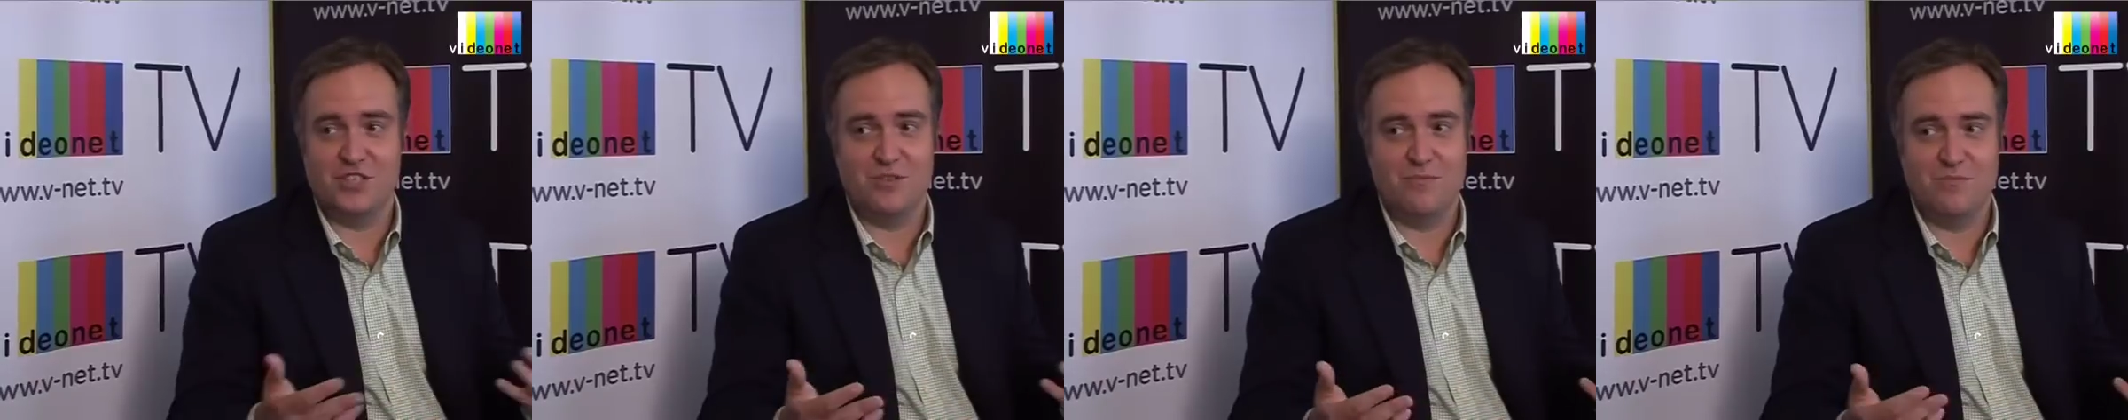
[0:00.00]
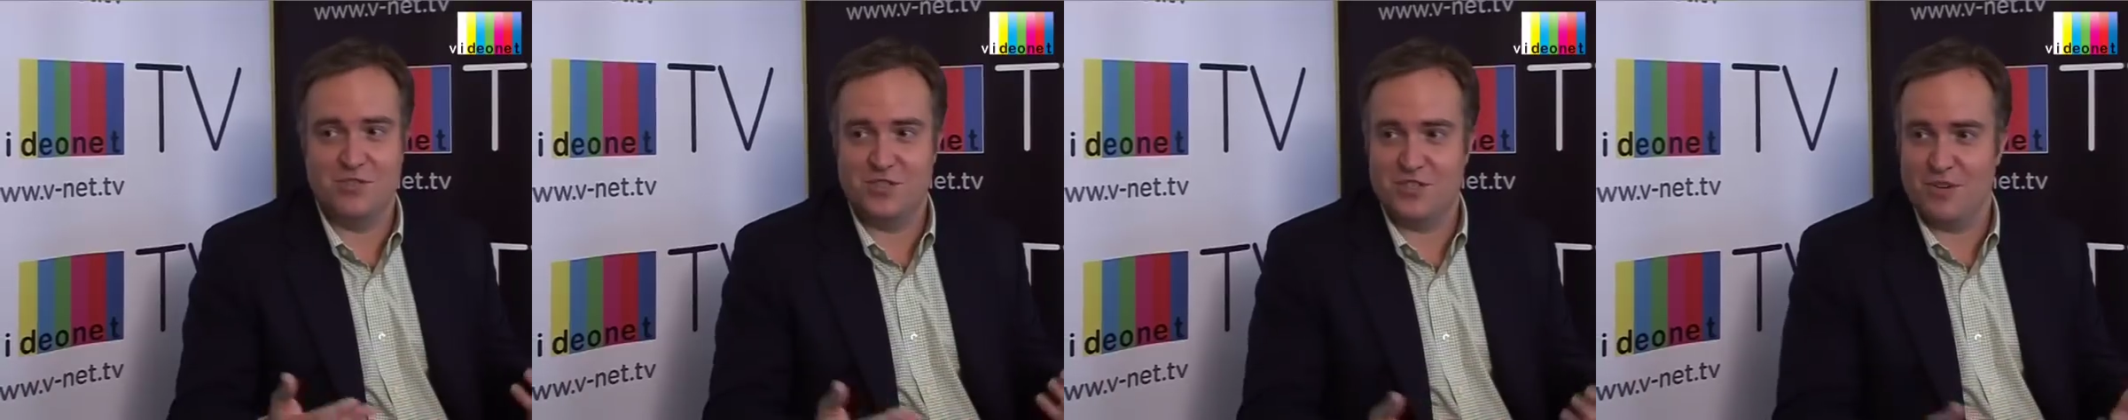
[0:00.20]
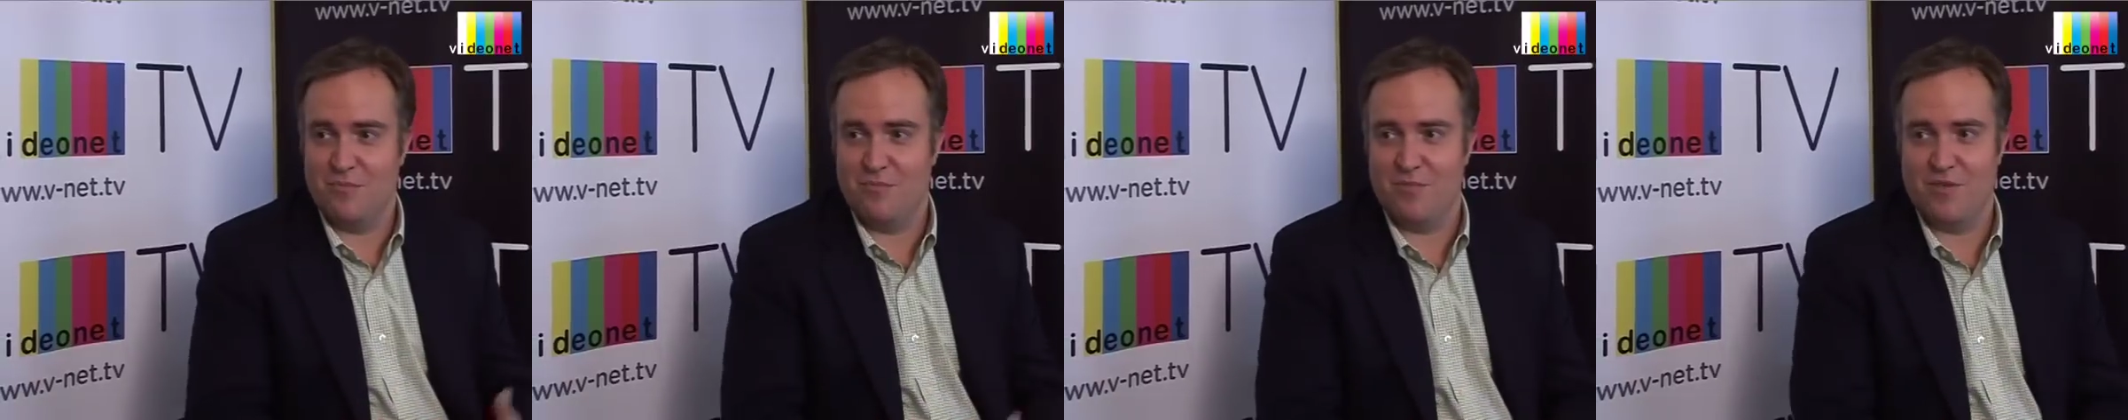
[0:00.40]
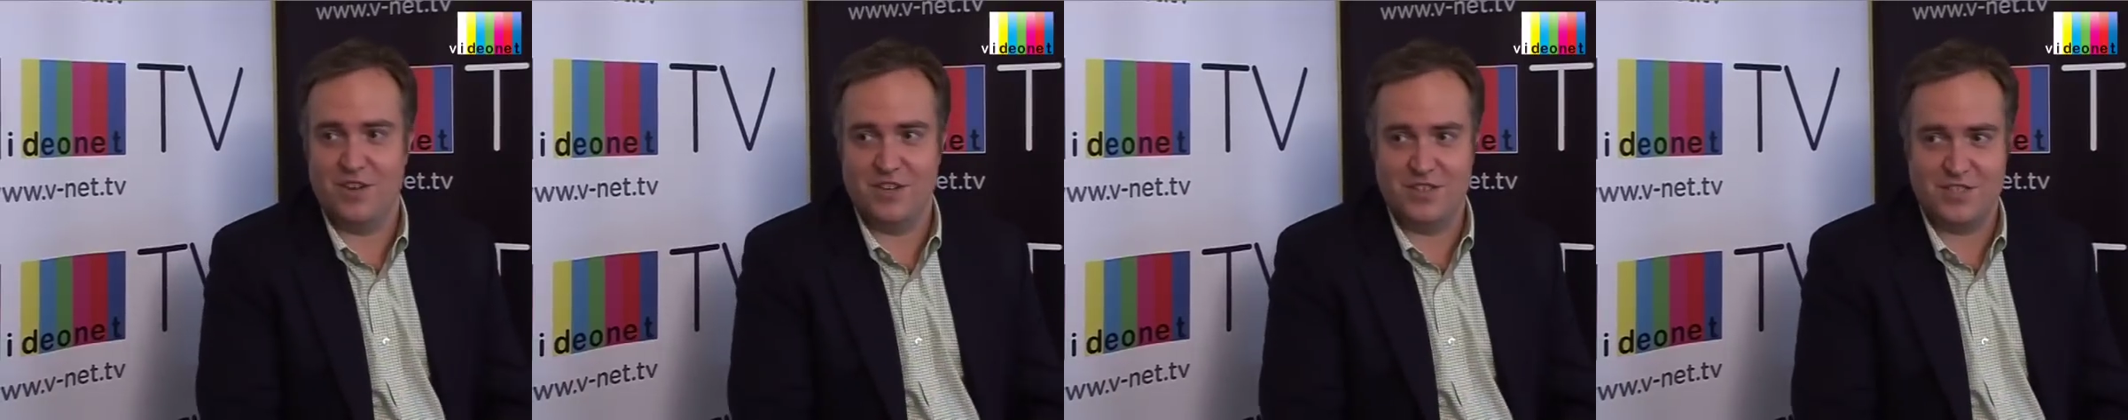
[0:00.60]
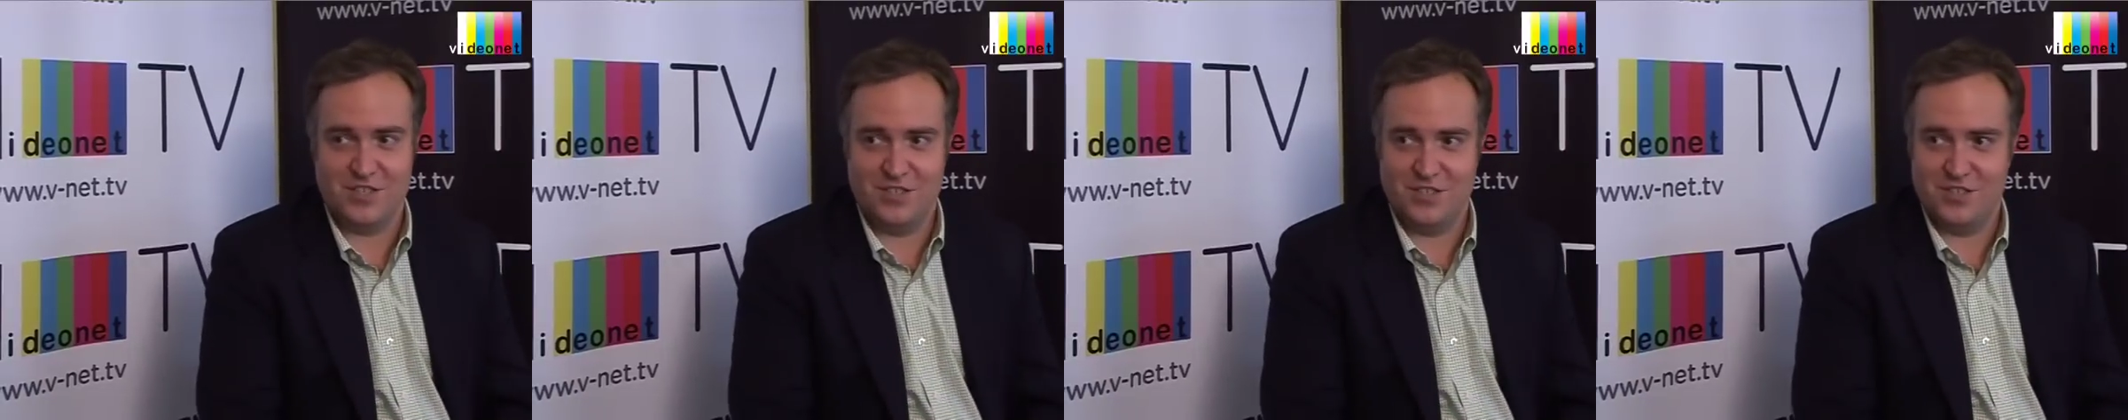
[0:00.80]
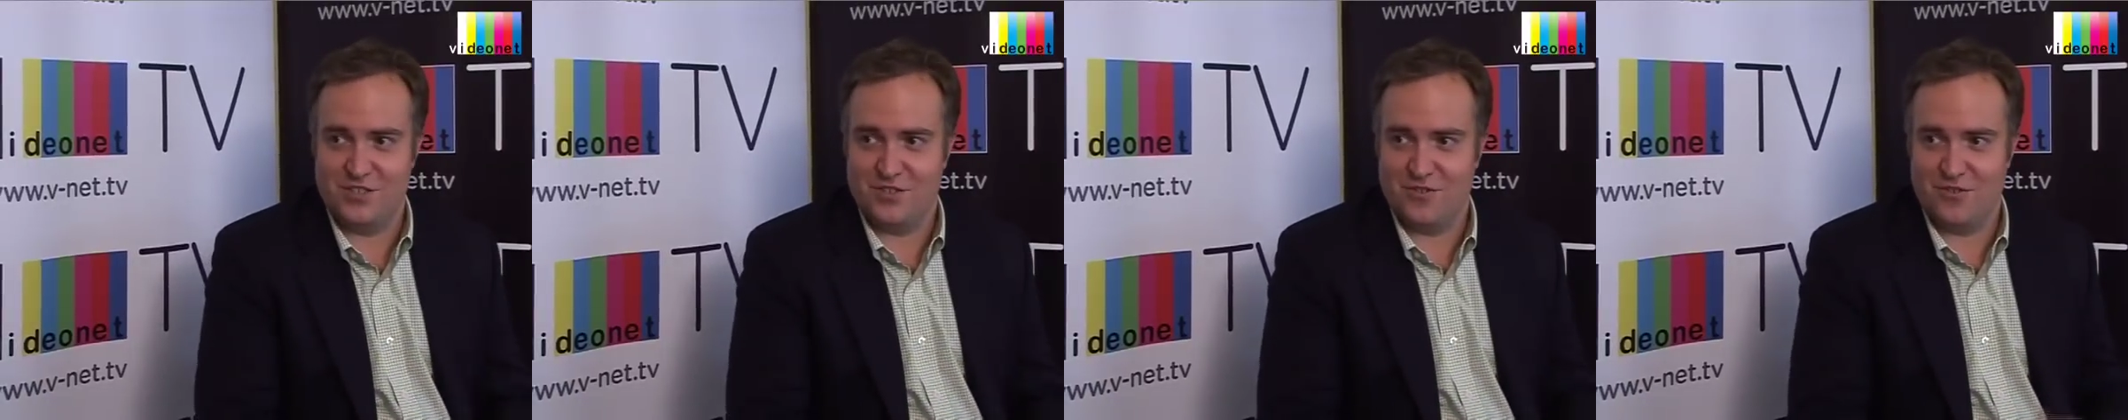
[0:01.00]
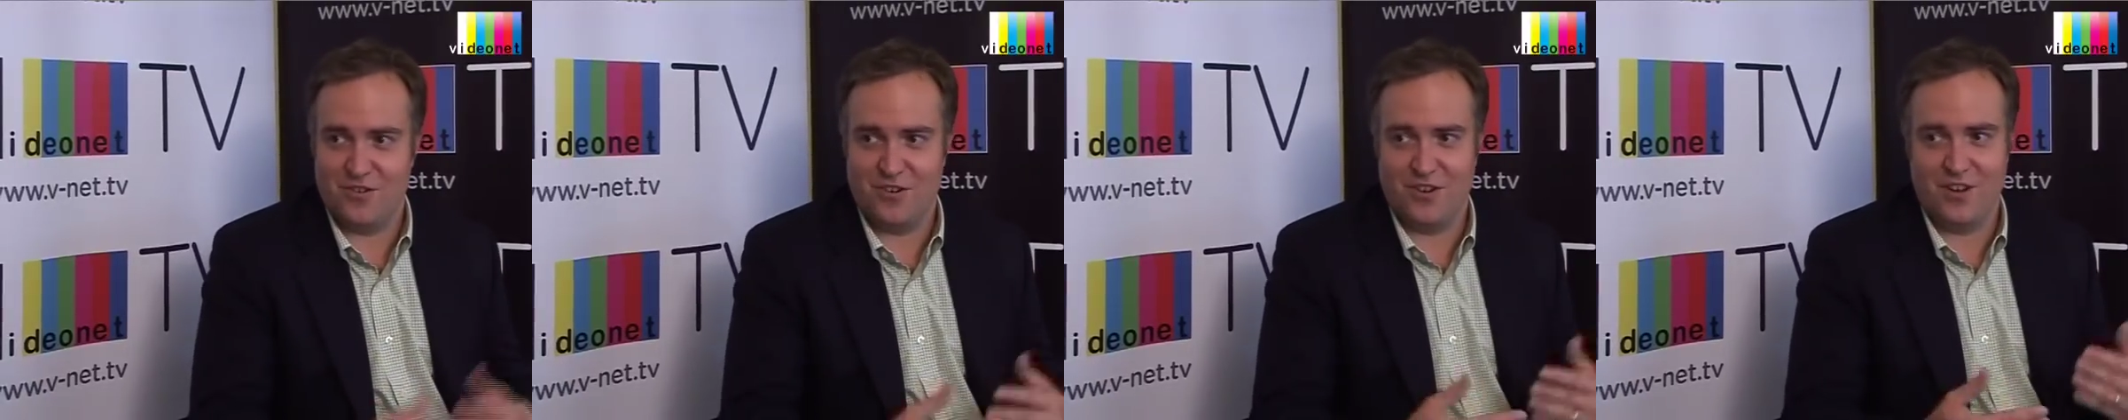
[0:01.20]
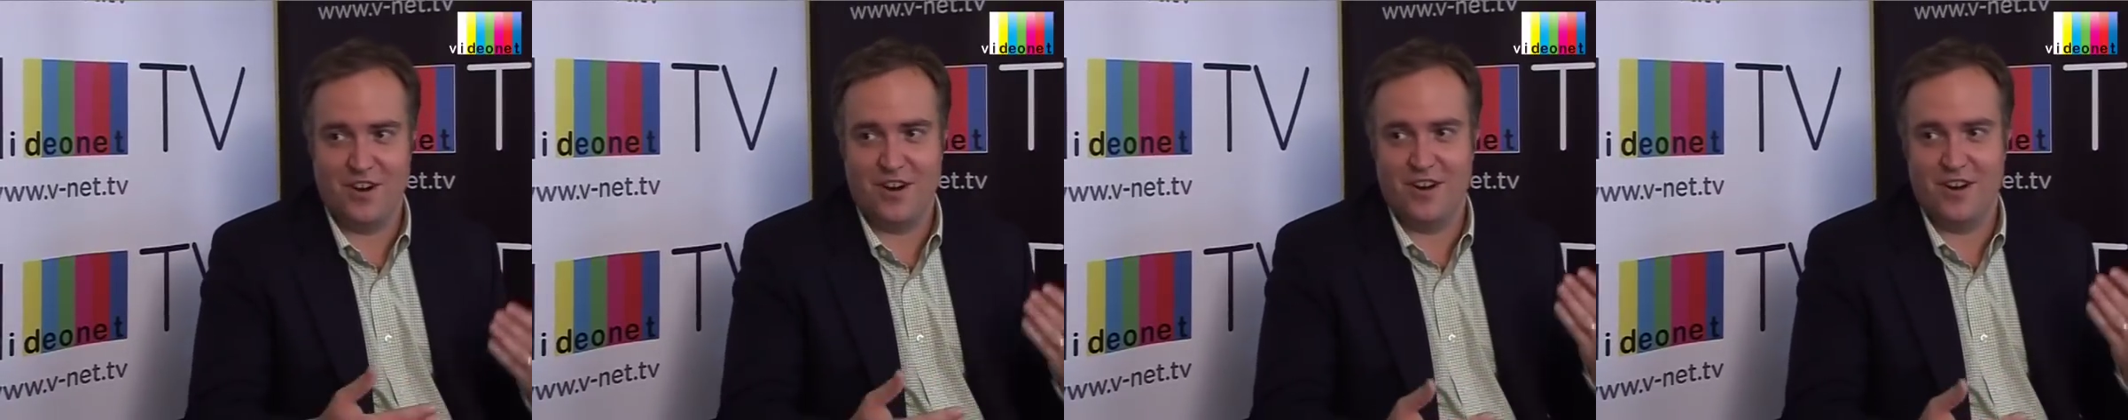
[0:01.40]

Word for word: them in some places, or,